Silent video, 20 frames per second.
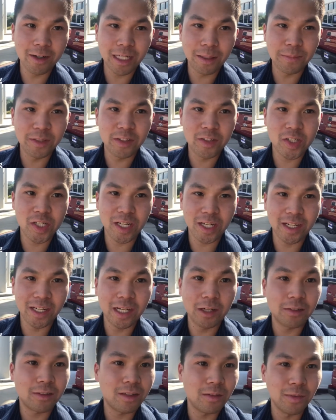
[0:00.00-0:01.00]
and I'm just checking
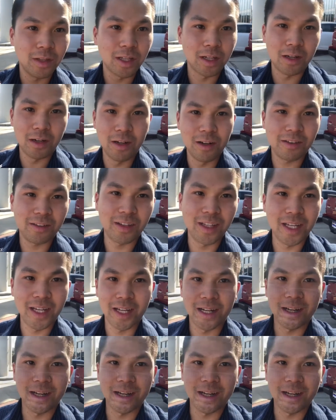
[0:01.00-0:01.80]
out some of the cars that they